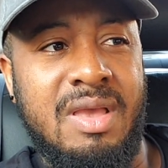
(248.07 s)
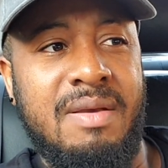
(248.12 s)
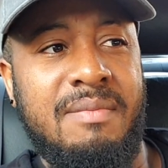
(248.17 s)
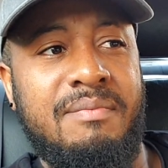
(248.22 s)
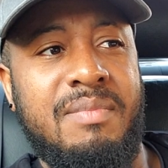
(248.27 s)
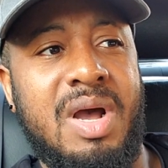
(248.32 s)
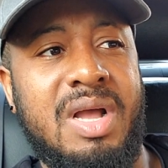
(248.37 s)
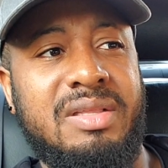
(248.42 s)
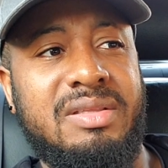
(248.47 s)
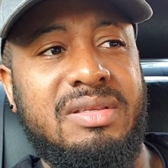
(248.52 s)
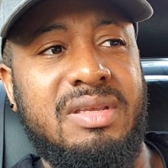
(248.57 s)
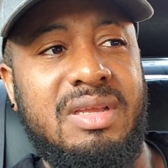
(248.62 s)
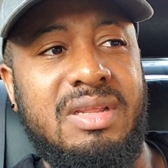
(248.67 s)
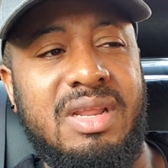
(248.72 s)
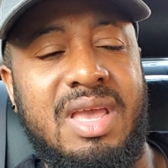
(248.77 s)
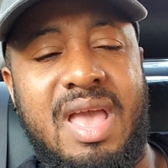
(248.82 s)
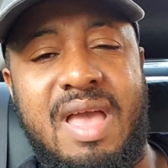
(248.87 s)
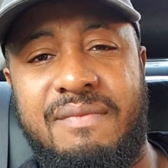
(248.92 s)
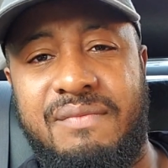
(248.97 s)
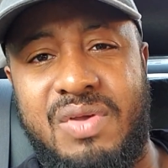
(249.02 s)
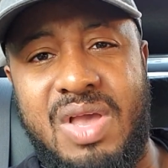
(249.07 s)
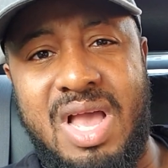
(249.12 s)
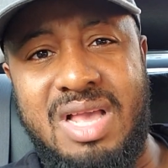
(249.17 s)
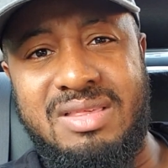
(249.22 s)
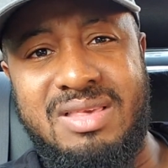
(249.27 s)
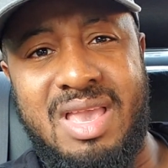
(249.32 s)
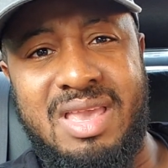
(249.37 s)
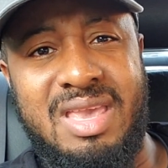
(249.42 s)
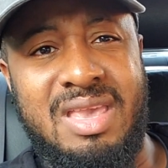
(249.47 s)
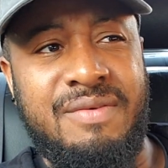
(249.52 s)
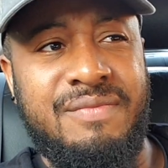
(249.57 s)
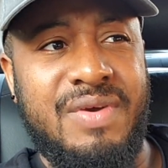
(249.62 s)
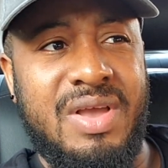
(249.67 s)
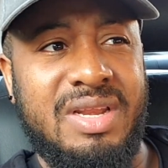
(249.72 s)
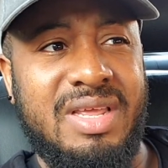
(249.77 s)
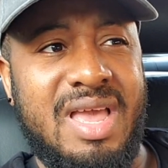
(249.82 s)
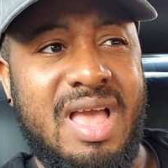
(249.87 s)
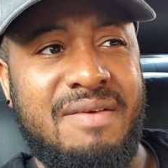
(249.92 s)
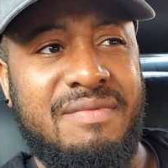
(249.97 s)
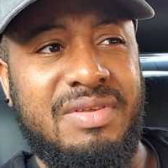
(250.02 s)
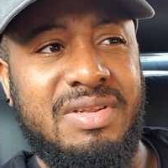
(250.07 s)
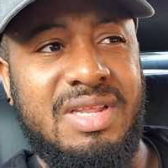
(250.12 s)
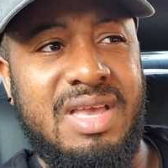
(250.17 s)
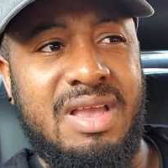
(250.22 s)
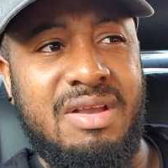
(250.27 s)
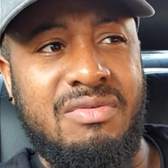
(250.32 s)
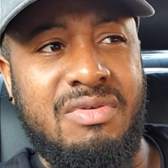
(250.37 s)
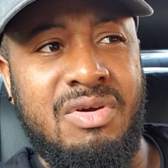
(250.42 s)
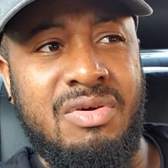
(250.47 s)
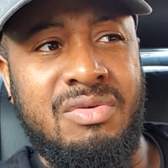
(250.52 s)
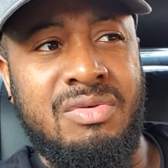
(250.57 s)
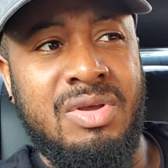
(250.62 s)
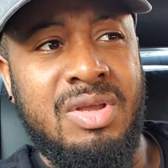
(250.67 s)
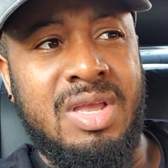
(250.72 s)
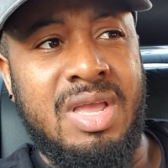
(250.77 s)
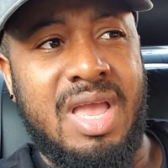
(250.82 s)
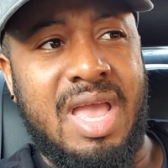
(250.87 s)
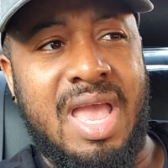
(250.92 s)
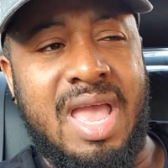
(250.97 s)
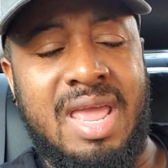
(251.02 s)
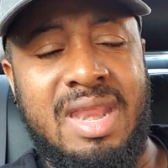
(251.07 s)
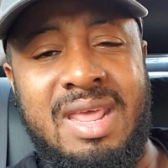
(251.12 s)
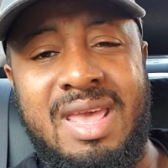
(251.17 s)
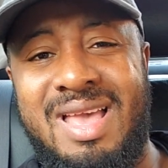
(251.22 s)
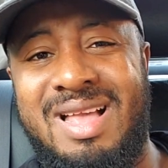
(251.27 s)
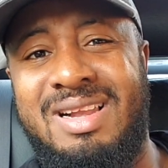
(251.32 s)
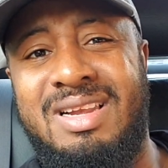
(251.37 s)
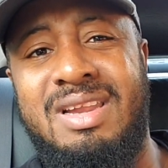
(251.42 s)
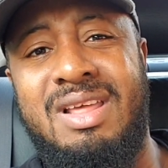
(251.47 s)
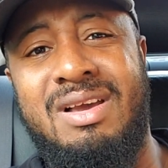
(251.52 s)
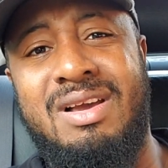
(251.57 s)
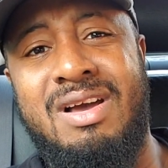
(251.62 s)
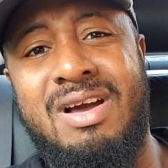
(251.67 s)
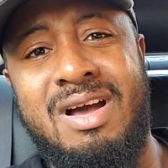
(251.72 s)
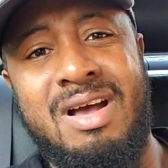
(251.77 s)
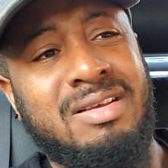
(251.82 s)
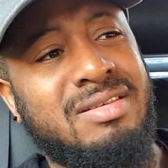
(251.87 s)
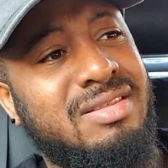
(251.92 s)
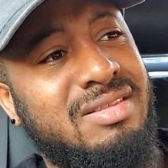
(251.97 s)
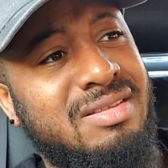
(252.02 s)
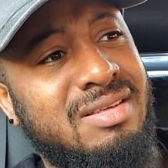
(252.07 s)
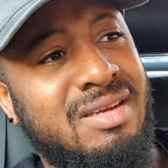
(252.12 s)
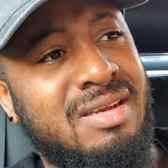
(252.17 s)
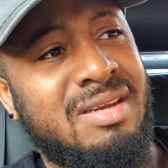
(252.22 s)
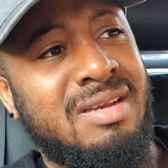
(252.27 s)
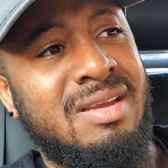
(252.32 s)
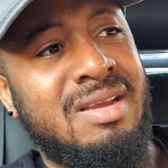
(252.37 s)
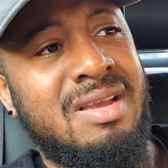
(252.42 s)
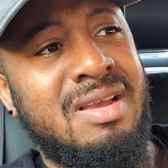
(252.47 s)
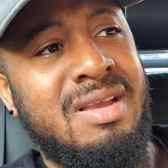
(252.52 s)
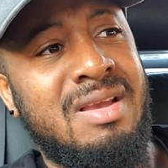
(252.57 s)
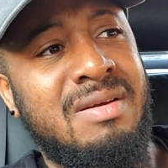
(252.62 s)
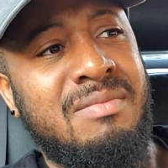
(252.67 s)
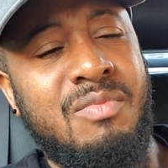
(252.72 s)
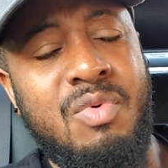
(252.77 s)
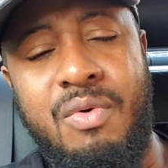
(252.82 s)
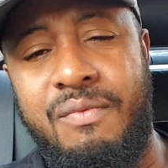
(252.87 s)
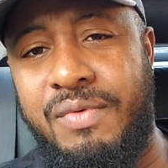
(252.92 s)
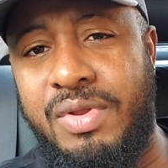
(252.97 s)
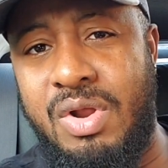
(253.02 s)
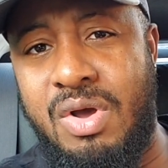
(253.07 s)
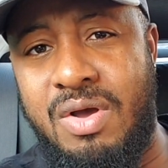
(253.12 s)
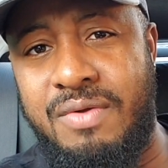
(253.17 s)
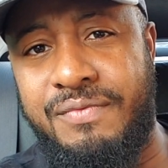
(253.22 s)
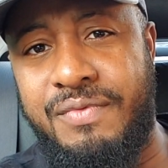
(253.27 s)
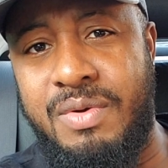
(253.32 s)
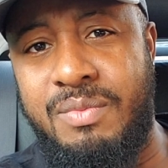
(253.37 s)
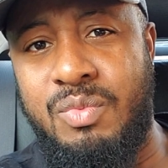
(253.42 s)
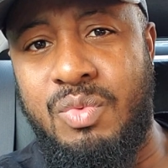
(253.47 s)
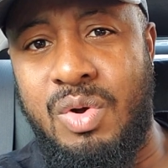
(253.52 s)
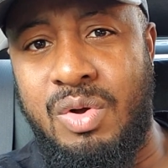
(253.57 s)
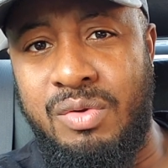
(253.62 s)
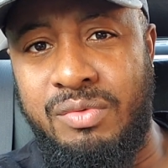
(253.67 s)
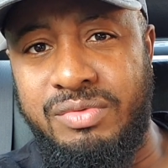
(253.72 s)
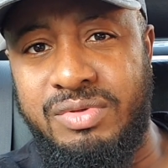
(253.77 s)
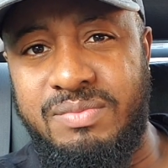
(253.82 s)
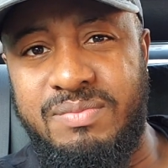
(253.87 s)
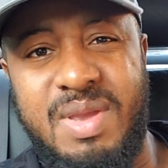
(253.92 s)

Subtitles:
But they have guys like Ivan Cavalero and Helder Costa moving on from Wolves.